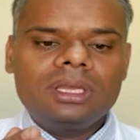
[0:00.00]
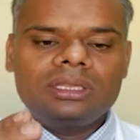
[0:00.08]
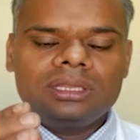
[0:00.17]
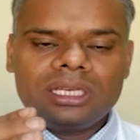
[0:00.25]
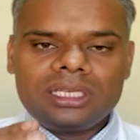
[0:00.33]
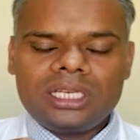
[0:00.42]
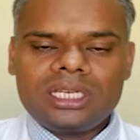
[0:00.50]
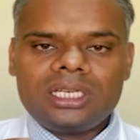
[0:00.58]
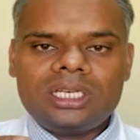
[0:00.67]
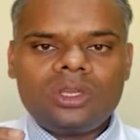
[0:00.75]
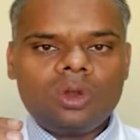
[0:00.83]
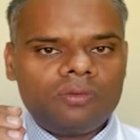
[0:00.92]
the
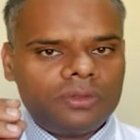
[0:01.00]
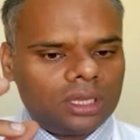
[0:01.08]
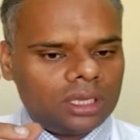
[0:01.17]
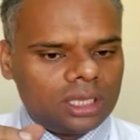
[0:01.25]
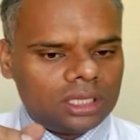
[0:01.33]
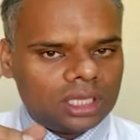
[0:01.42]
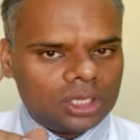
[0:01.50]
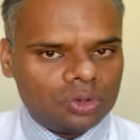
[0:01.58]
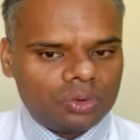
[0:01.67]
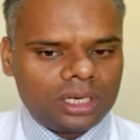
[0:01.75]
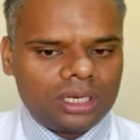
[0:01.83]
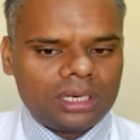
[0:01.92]
kidney in the
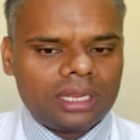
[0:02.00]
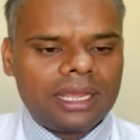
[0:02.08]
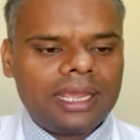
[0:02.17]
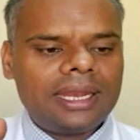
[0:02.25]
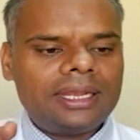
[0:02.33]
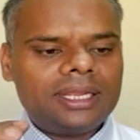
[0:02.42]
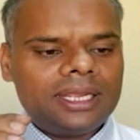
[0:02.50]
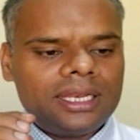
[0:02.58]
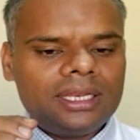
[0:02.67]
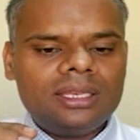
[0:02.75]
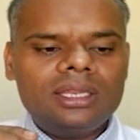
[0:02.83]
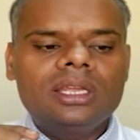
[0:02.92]
urine and
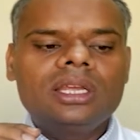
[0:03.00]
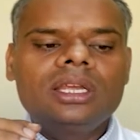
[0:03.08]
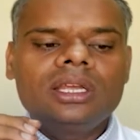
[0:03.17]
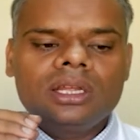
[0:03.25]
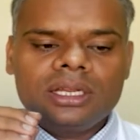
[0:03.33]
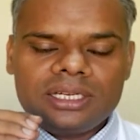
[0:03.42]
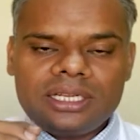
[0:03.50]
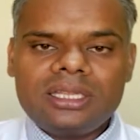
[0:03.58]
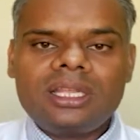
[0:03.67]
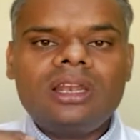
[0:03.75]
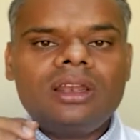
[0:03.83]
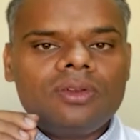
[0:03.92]
in
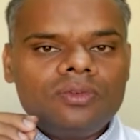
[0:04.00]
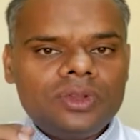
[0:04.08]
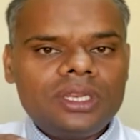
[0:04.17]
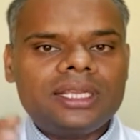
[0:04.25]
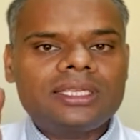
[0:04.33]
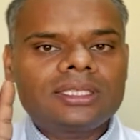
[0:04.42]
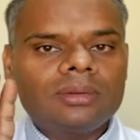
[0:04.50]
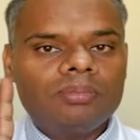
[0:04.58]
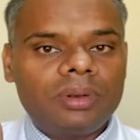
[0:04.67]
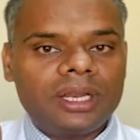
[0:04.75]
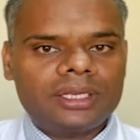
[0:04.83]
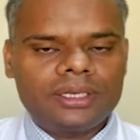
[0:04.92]
renal venous
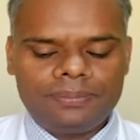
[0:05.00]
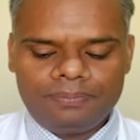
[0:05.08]
blood.